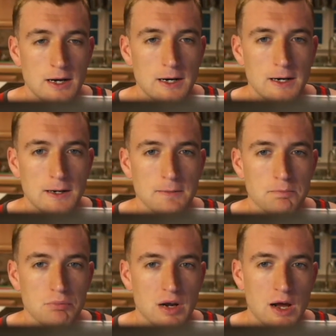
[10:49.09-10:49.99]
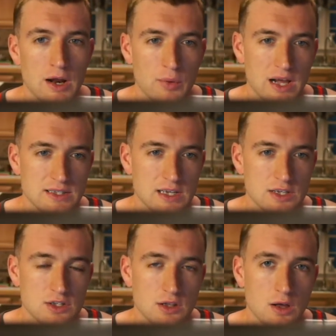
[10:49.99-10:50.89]
But when I
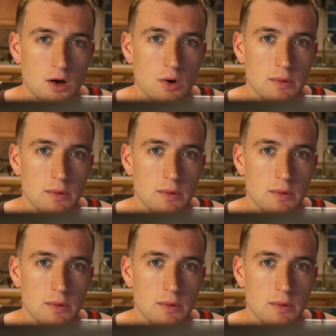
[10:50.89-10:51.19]
say slow,